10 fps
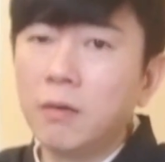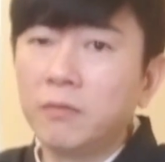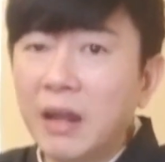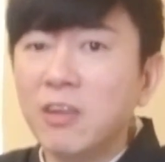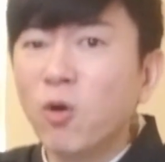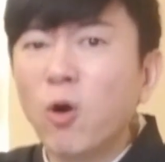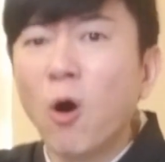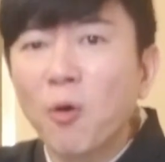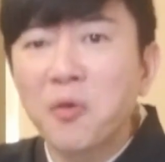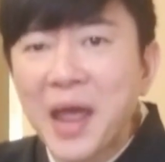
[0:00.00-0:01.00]
that you
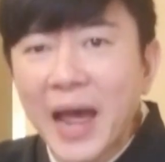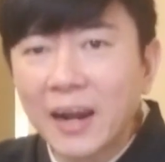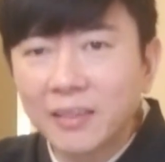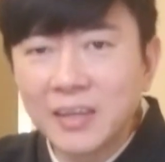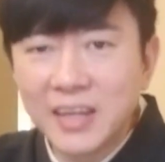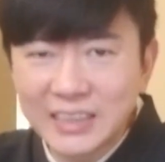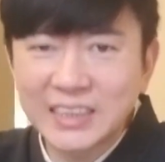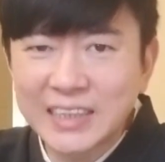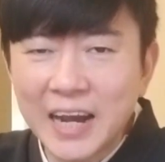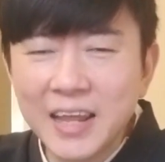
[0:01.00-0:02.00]
call reality.
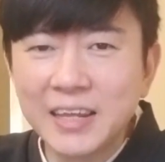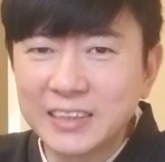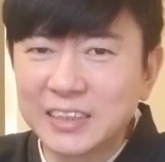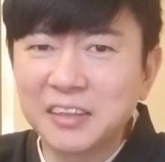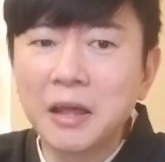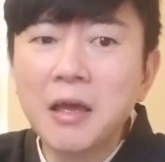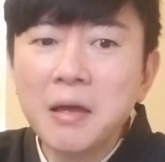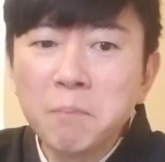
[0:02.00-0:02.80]
That's the thing.